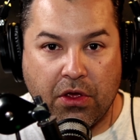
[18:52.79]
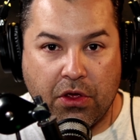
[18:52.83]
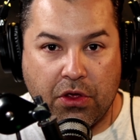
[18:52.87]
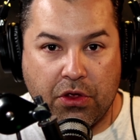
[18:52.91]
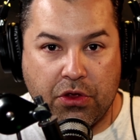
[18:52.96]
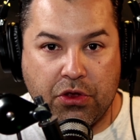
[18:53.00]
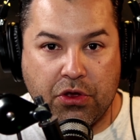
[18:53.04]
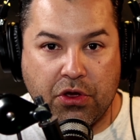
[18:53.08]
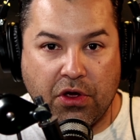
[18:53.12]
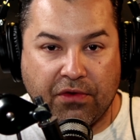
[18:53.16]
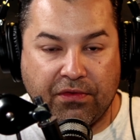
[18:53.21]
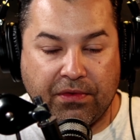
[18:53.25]

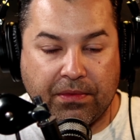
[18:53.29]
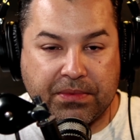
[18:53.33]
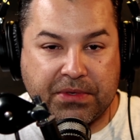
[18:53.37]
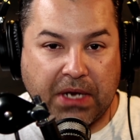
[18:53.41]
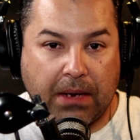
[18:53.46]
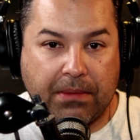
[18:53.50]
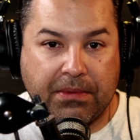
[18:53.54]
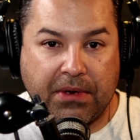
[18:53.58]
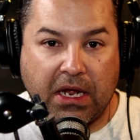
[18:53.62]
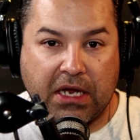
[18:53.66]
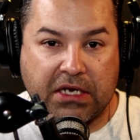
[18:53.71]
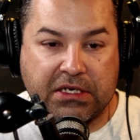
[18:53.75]
You go from
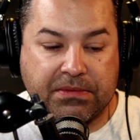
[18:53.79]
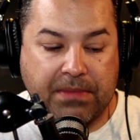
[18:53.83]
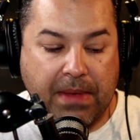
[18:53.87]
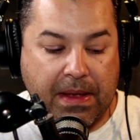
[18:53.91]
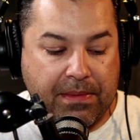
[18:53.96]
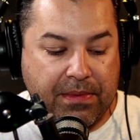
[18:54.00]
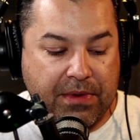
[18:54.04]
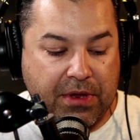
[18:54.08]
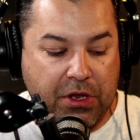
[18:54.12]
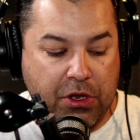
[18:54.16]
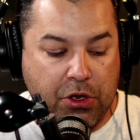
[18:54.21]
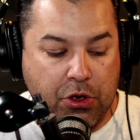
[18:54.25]
top notch,
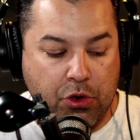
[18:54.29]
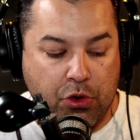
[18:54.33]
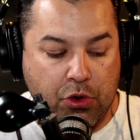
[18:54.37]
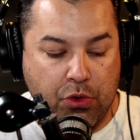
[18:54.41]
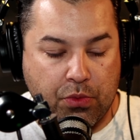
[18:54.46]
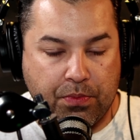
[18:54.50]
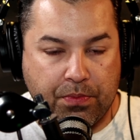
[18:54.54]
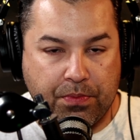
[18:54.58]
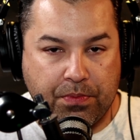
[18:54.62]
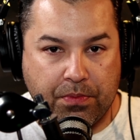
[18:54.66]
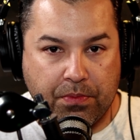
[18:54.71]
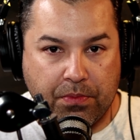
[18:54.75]
maybe you
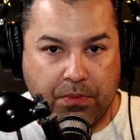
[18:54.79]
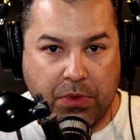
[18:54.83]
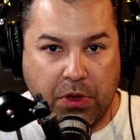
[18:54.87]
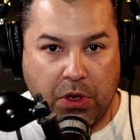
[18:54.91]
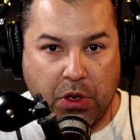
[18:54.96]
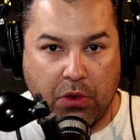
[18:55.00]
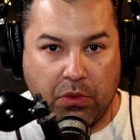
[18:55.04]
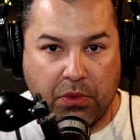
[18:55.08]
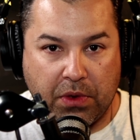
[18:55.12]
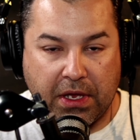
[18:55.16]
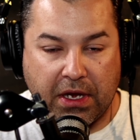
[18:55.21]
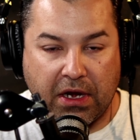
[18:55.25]
you
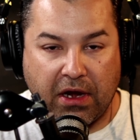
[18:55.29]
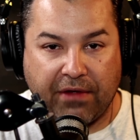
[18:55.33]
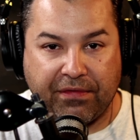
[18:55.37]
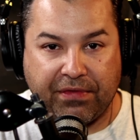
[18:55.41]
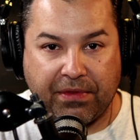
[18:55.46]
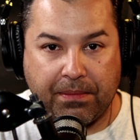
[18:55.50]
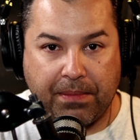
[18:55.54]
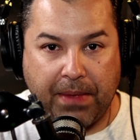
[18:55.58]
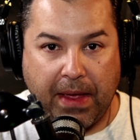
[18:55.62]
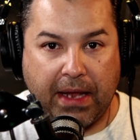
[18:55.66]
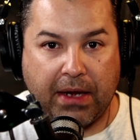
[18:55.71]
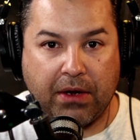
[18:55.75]
know, get off the
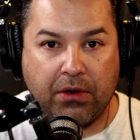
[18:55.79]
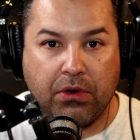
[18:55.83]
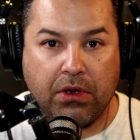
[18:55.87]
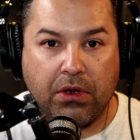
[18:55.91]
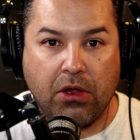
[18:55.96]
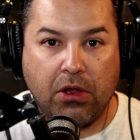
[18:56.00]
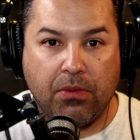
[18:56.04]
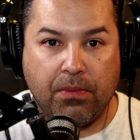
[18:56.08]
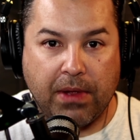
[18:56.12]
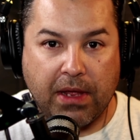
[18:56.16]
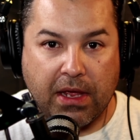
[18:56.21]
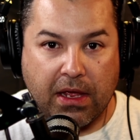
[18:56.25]
pedal a
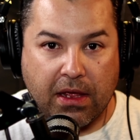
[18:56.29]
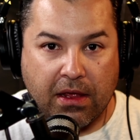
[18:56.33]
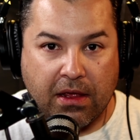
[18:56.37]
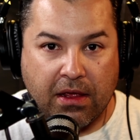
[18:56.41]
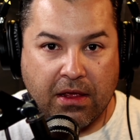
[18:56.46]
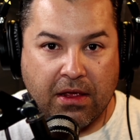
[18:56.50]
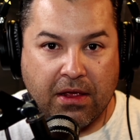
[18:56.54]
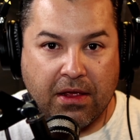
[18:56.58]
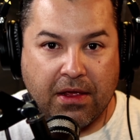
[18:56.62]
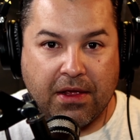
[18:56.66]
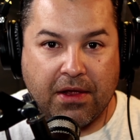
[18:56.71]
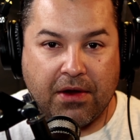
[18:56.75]
little bit,
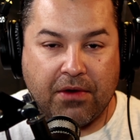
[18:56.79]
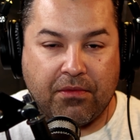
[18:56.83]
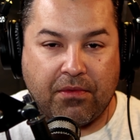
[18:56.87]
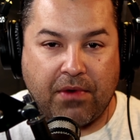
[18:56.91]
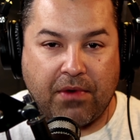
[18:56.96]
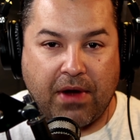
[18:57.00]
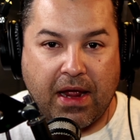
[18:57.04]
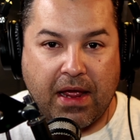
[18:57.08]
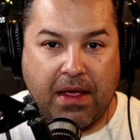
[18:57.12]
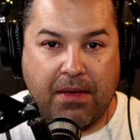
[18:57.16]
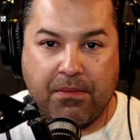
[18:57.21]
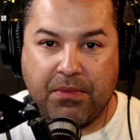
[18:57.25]

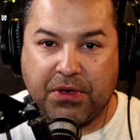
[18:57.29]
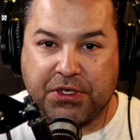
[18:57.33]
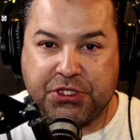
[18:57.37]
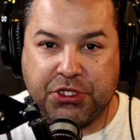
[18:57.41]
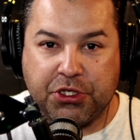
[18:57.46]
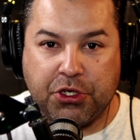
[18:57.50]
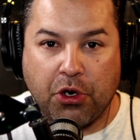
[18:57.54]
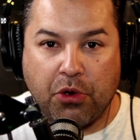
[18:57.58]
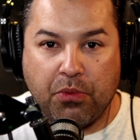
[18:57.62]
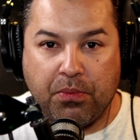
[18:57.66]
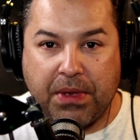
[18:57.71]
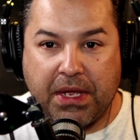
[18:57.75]
right? But you
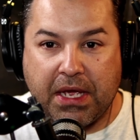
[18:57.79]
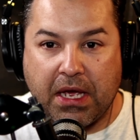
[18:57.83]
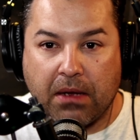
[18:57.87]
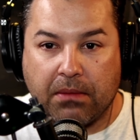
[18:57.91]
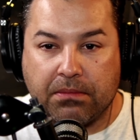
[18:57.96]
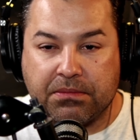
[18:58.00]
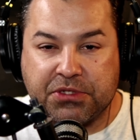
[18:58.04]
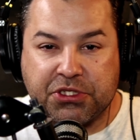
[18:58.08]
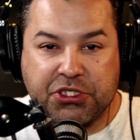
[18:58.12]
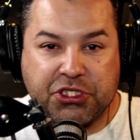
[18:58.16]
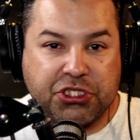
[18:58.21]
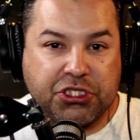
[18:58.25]
don't become
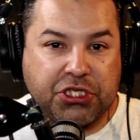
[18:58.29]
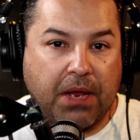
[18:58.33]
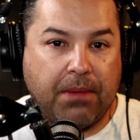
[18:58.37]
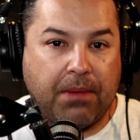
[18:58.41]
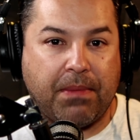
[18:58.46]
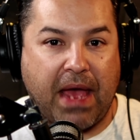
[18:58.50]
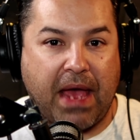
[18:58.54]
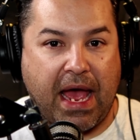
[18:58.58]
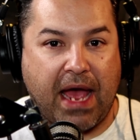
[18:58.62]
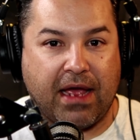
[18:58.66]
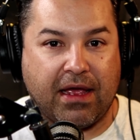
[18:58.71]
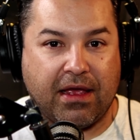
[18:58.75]

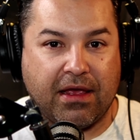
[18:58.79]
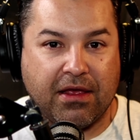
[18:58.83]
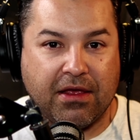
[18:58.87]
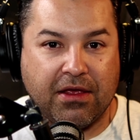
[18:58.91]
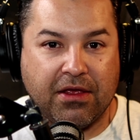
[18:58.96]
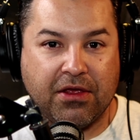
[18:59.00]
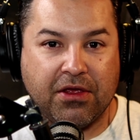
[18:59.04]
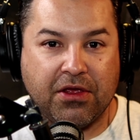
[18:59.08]
shitbag.